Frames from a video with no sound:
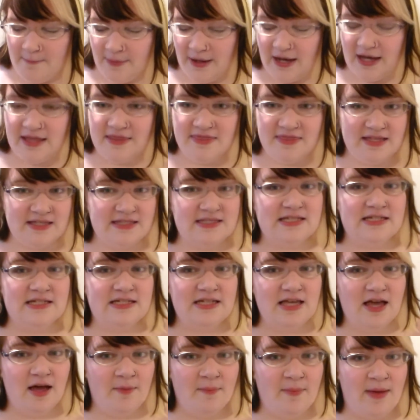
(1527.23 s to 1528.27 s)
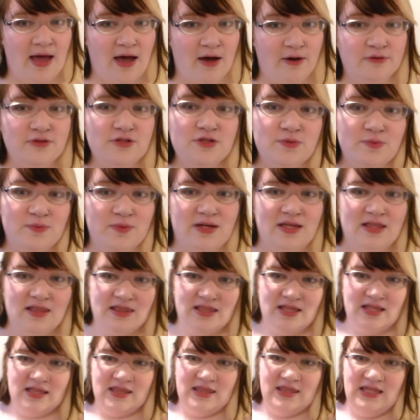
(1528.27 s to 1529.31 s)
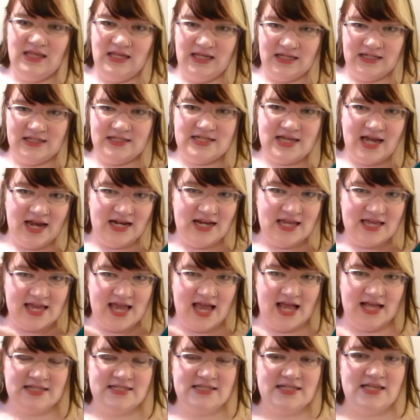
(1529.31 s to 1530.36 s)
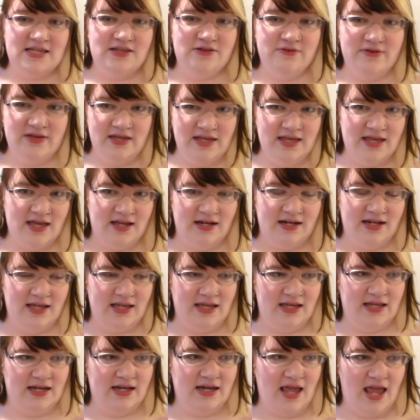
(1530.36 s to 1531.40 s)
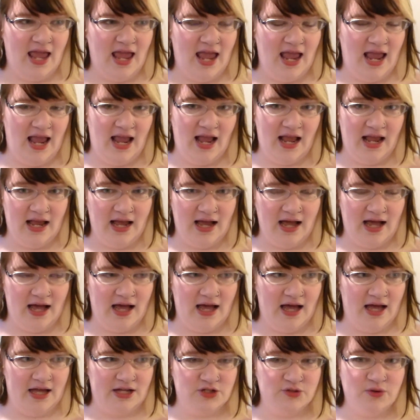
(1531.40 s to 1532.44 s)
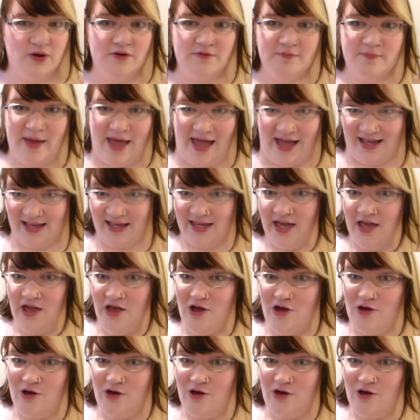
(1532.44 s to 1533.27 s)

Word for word: but they did come out with the tiny cans that you can get in a uh, twelve pack,